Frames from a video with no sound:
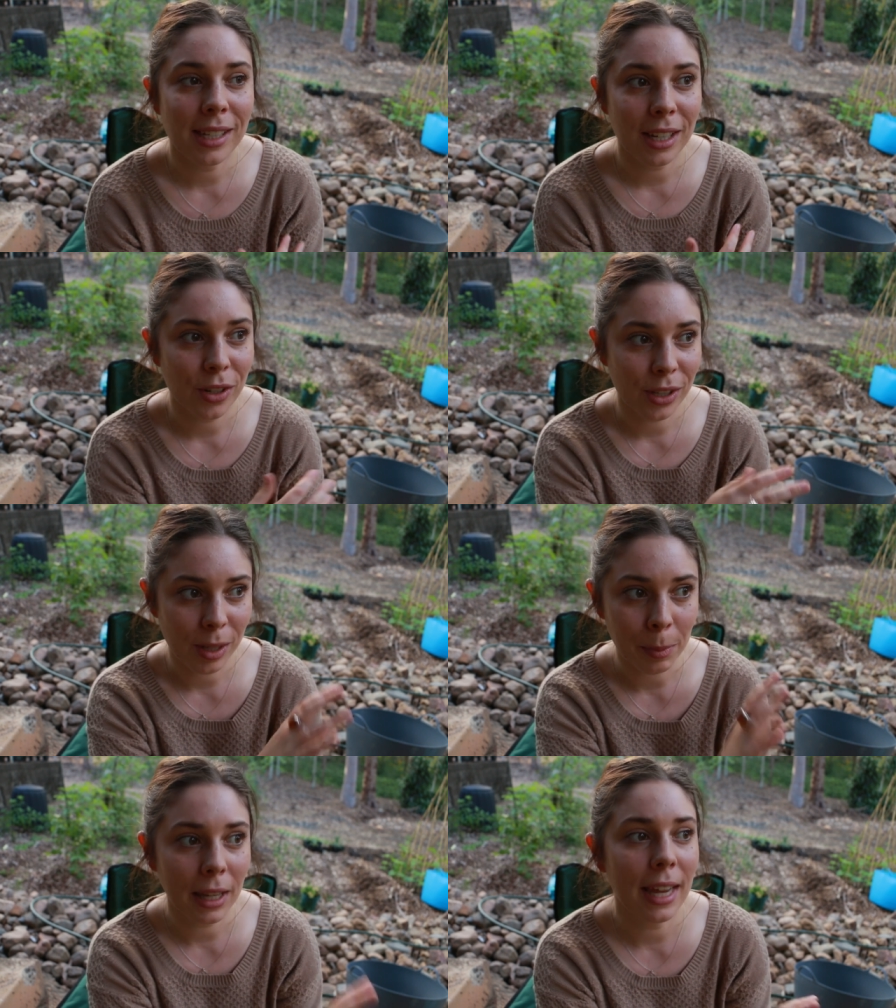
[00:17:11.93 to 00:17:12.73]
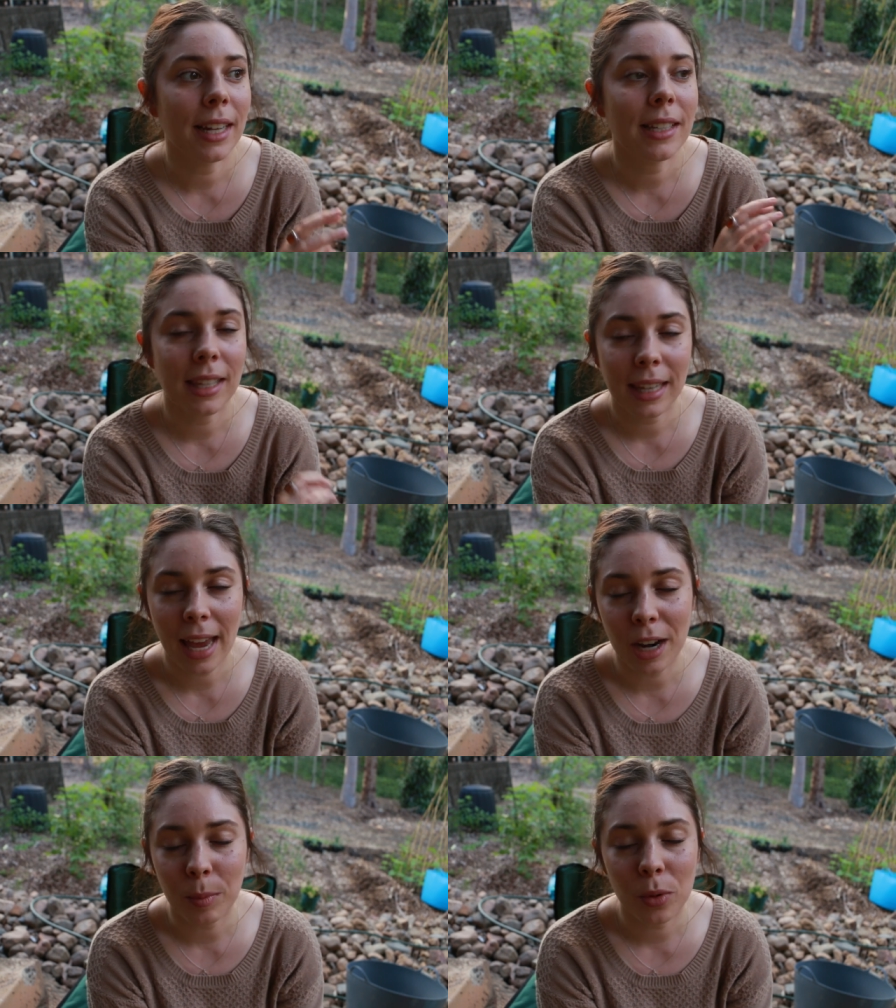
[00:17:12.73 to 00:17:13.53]
such as the plants and the
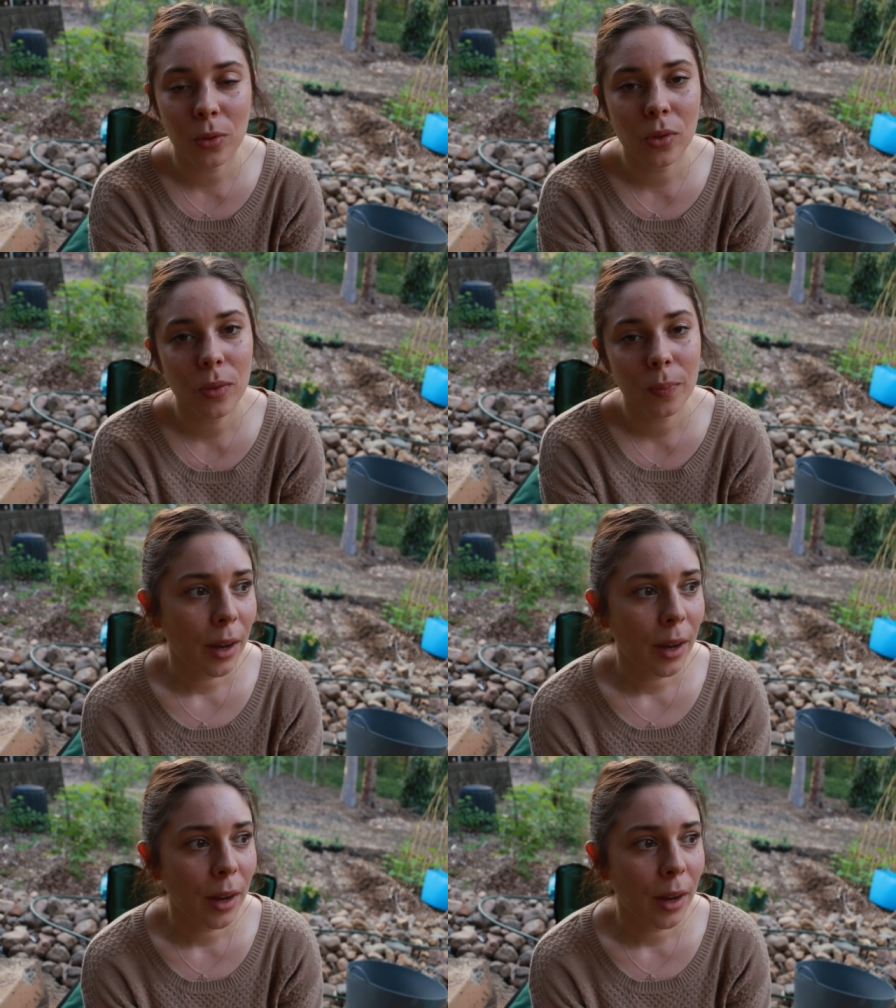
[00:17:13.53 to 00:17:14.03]
animals.